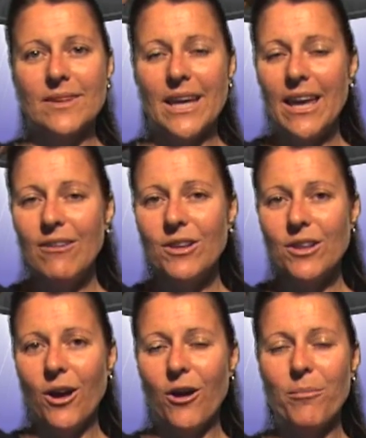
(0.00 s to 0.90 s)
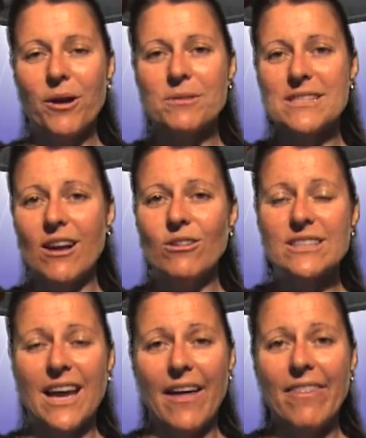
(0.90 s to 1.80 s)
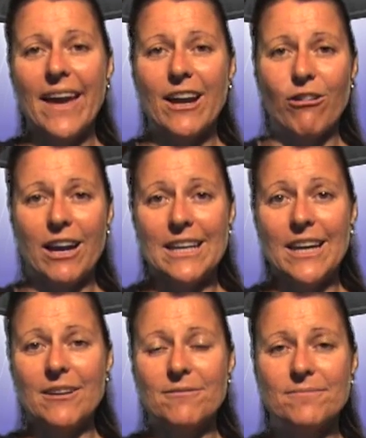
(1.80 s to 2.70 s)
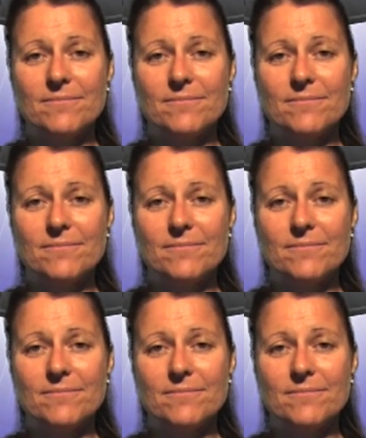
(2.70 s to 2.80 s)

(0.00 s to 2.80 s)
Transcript: Even though my results aren't that great yet.